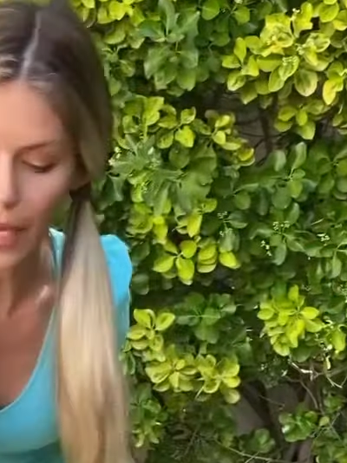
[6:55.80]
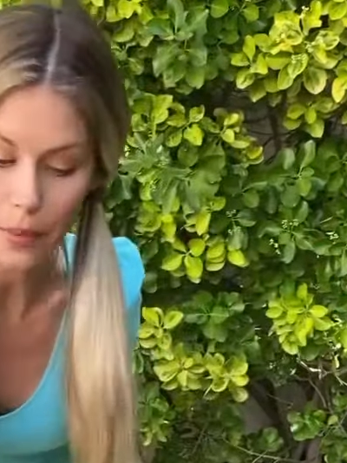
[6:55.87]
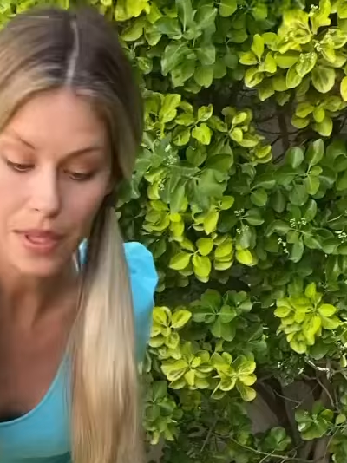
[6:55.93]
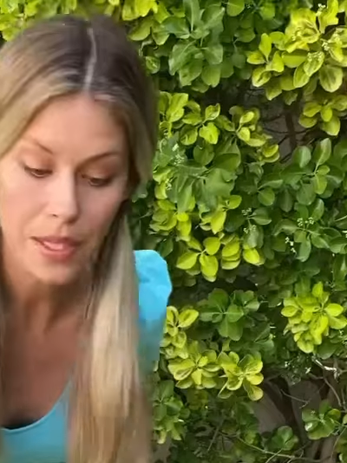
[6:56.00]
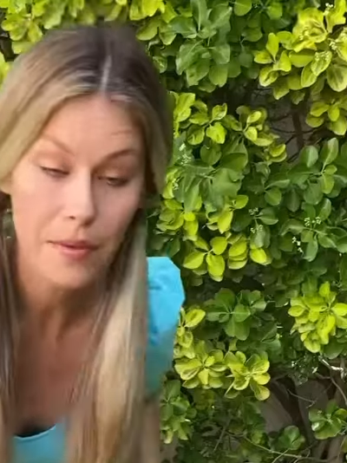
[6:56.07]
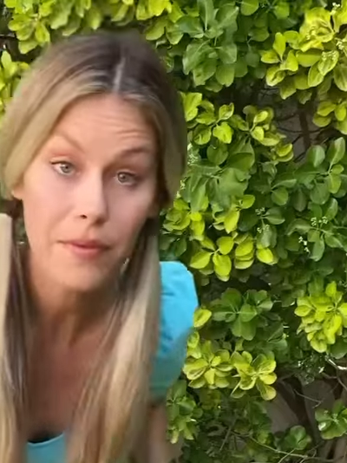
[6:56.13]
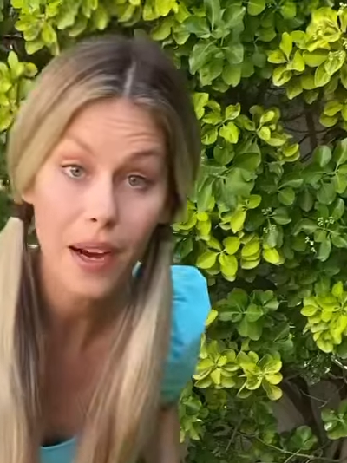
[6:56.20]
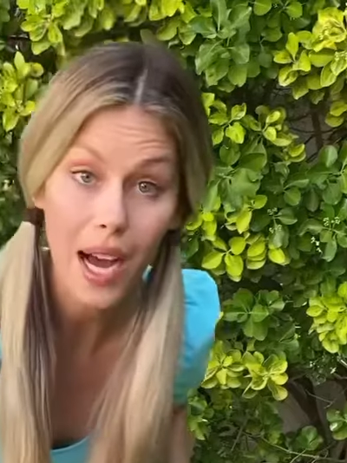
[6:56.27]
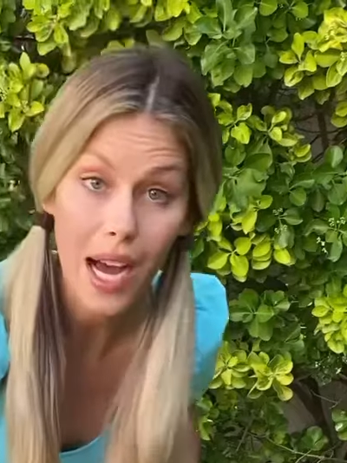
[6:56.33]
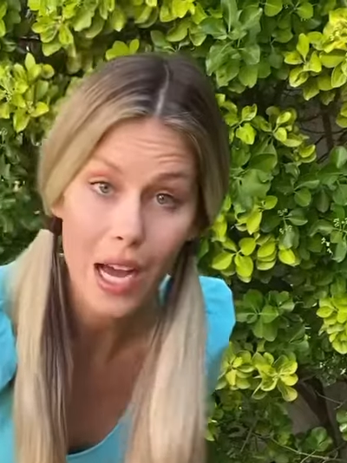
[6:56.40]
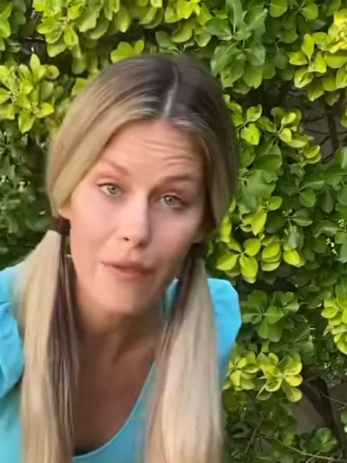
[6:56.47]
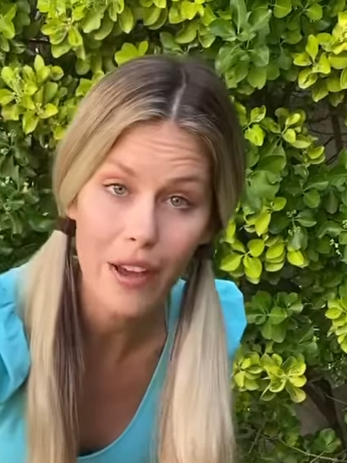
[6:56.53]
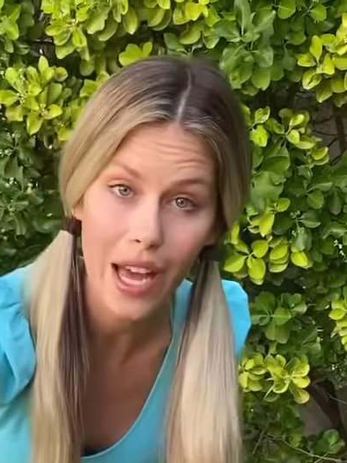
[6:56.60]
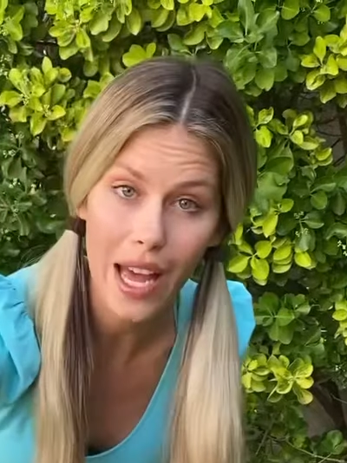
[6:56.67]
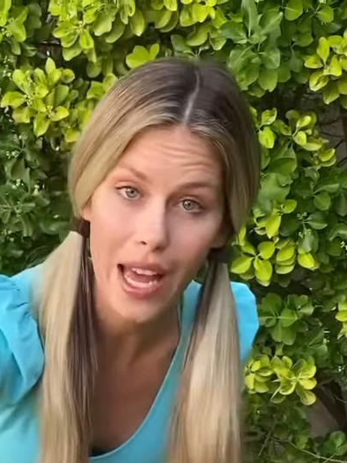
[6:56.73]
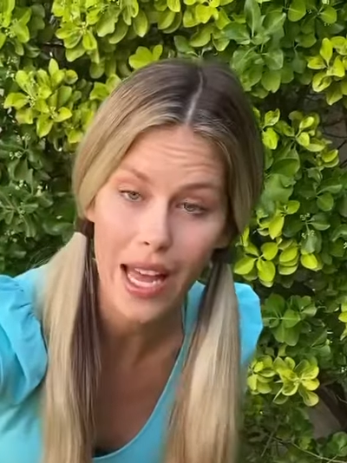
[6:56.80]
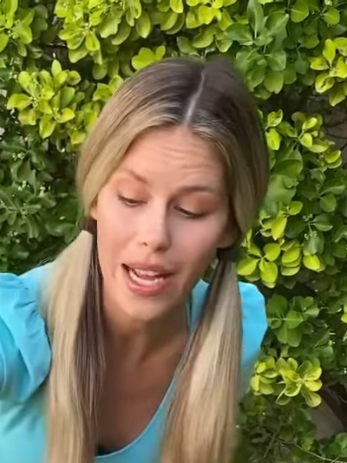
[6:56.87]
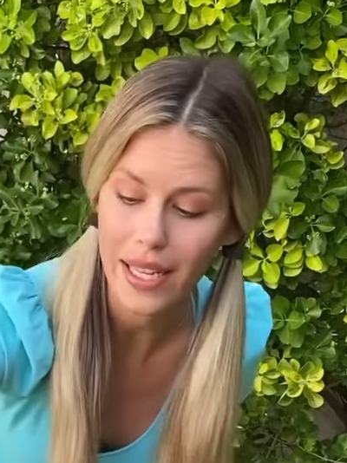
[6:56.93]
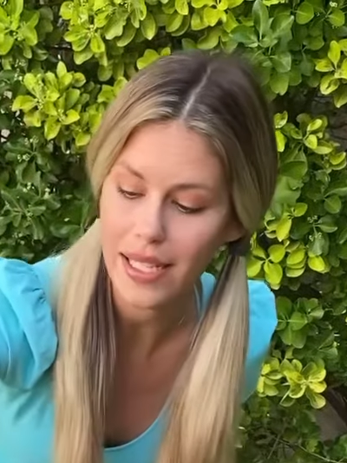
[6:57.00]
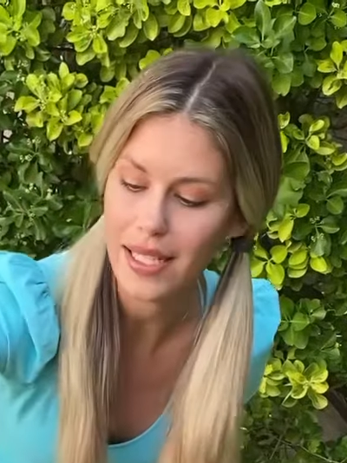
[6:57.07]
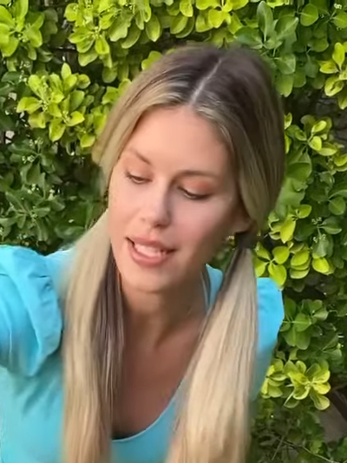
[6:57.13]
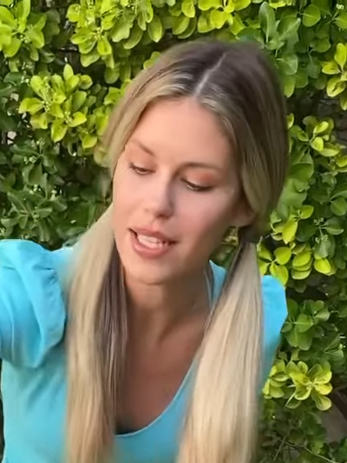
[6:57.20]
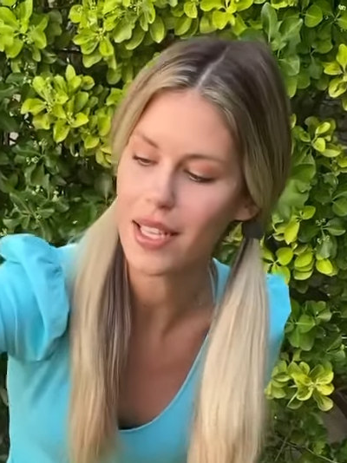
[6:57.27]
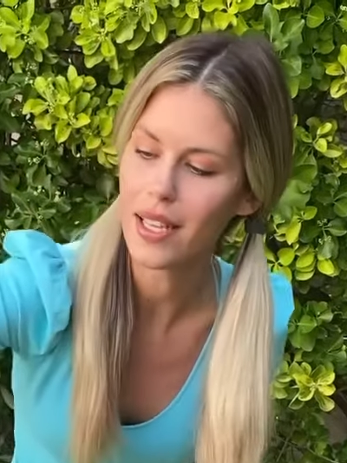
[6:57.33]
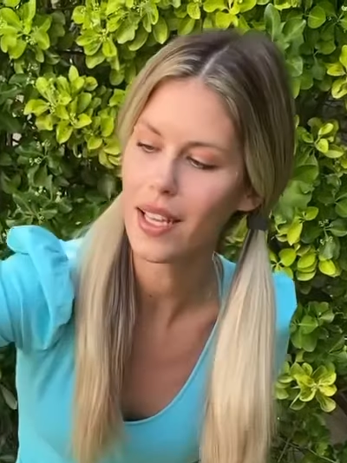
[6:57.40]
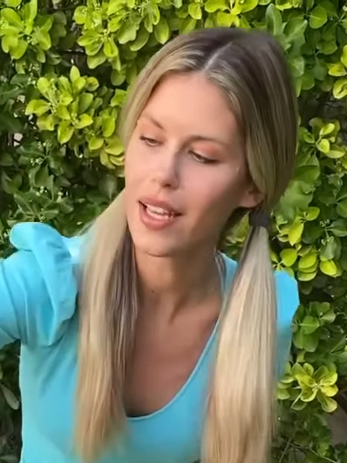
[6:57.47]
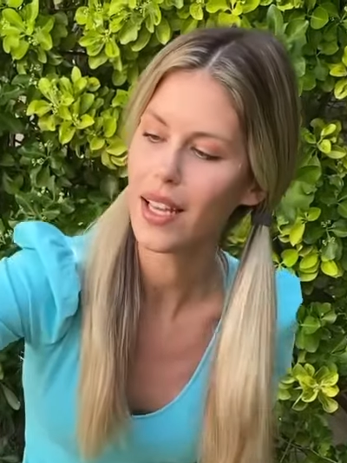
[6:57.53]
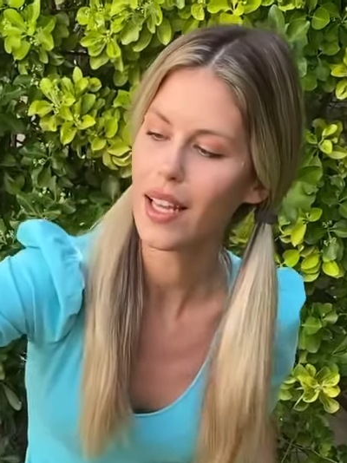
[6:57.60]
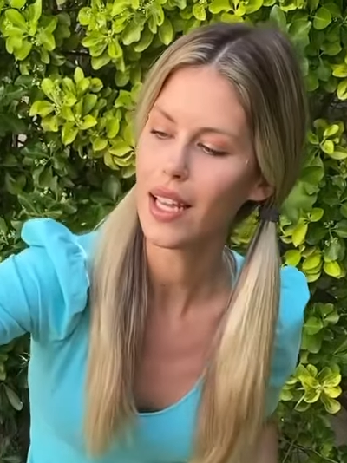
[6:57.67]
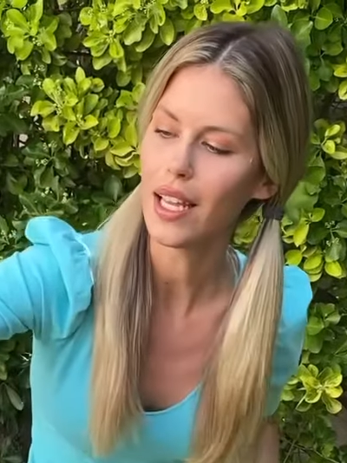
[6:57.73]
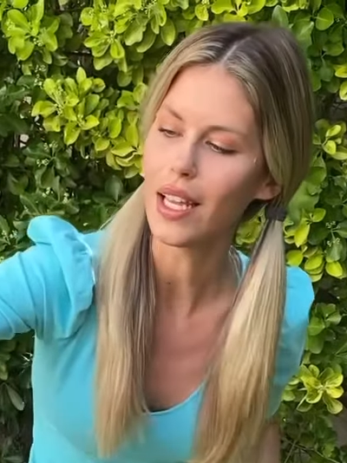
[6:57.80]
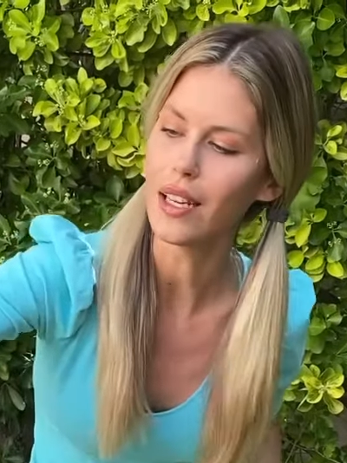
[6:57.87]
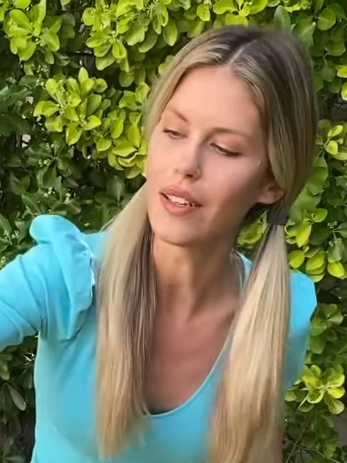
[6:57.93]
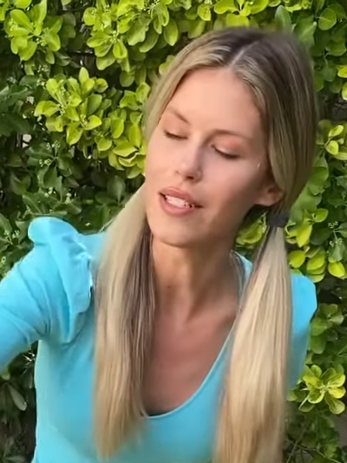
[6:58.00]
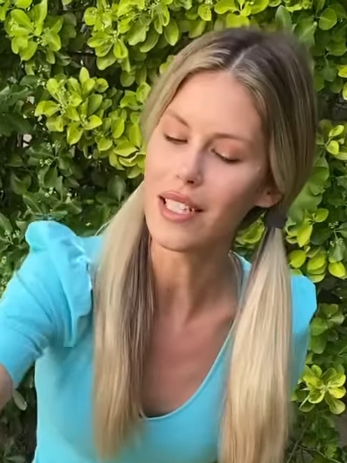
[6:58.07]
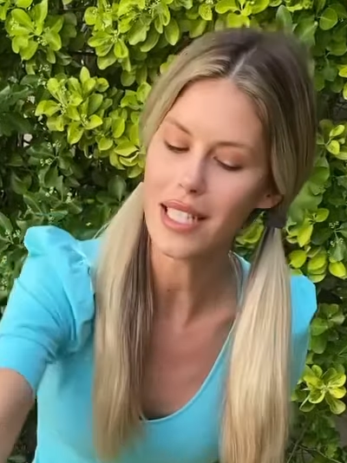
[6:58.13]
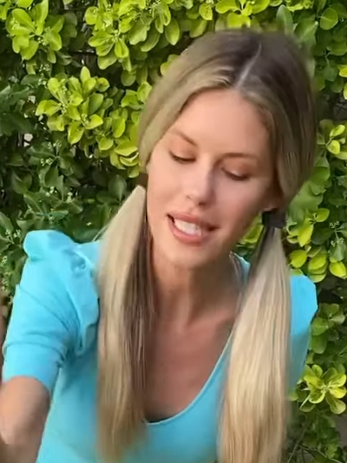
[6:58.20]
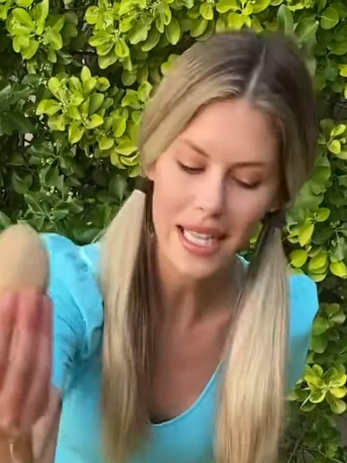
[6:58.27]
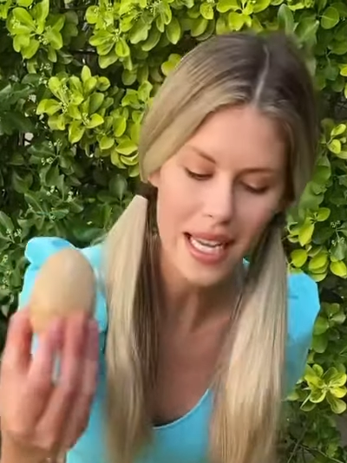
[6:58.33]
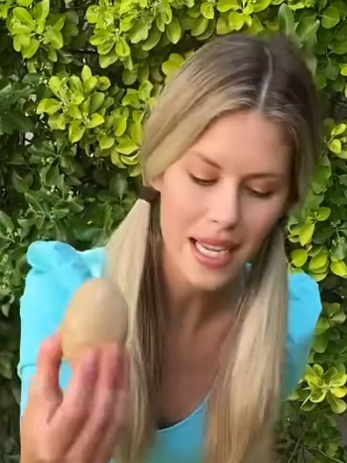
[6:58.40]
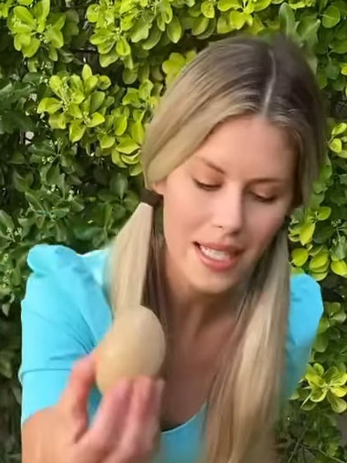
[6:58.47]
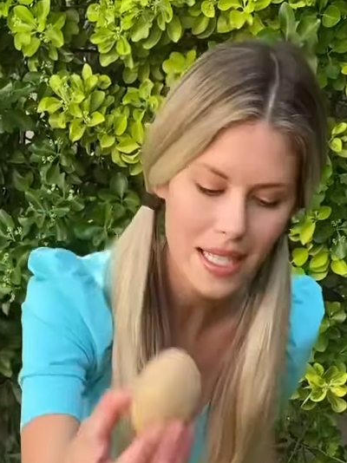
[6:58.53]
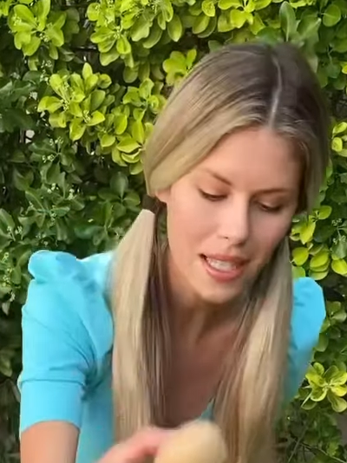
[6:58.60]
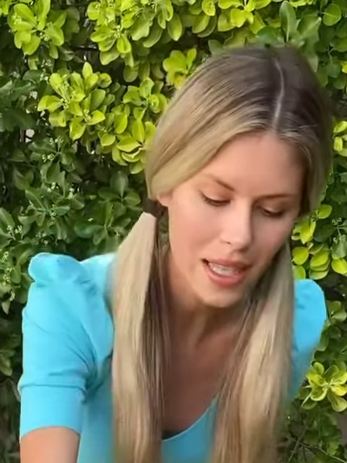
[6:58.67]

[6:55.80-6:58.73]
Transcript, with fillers: was five eggs. Here's the sixth.